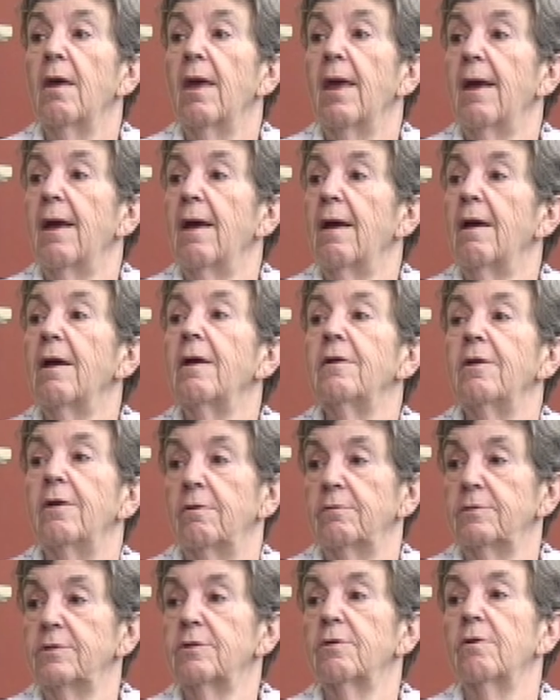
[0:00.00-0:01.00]
Right. He
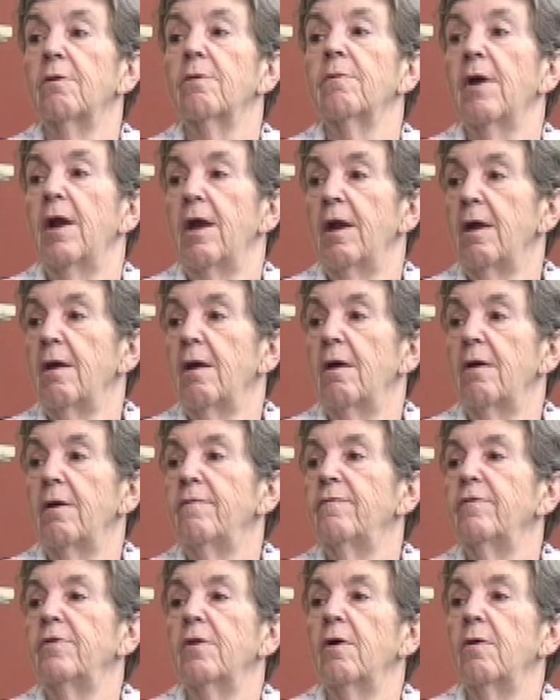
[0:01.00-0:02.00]
knows it already,
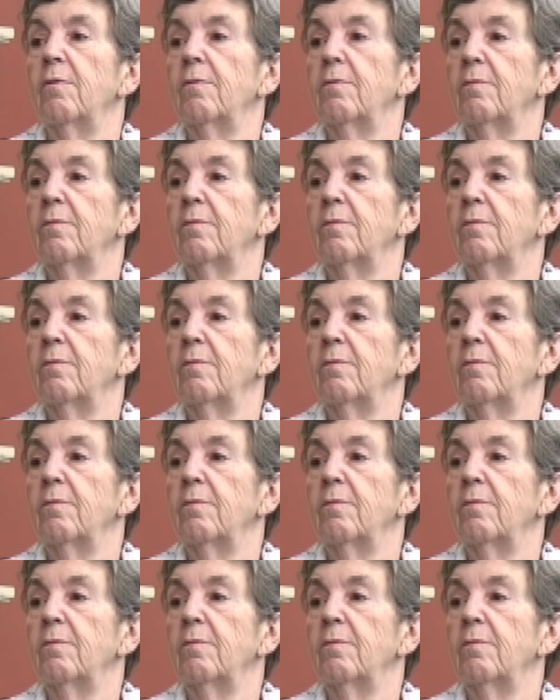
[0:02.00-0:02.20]
even though